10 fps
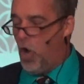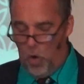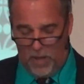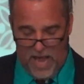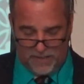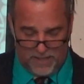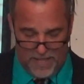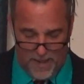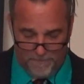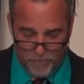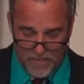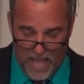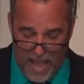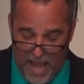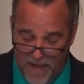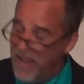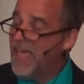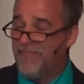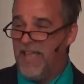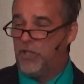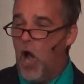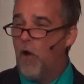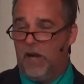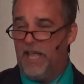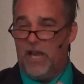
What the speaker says: whole lot to them, and they totally